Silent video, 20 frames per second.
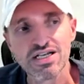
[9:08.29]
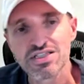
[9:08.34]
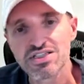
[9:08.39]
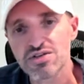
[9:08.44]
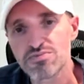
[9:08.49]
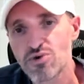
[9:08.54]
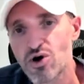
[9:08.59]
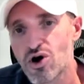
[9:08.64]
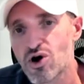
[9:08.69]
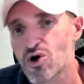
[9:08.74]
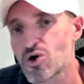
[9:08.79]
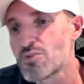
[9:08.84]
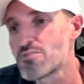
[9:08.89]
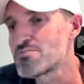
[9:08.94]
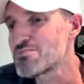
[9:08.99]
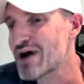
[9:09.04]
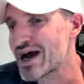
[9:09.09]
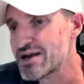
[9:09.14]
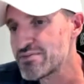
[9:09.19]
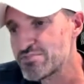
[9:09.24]
Tomorrow
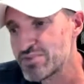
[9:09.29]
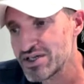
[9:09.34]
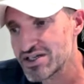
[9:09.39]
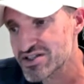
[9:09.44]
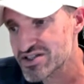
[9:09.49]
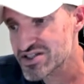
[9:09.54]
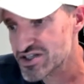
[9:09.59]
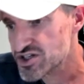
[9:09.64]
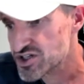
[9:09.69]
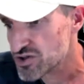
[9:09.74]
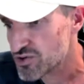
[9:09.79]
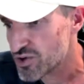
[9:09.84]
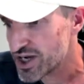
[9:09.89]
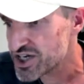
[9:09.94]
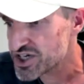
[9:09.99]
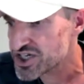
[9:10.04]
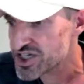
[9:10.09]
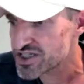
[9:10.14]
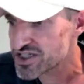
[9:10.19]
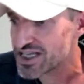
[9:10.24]
might be a
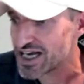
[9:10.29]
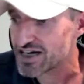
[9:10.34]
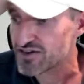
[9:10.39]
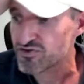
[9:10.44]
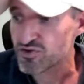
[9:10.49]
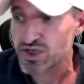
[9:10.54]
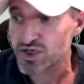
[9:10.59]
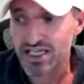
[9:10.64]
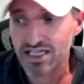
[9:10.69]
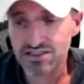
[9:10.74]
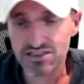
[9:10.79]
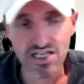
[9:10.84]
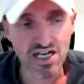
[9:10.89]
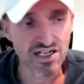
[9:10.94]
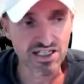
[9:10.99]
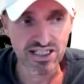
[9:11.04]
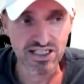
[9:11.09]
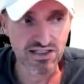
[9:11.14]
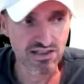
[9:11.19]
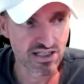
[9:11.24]
situation that if we get
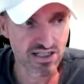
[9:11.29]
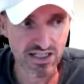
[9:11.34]
lucky,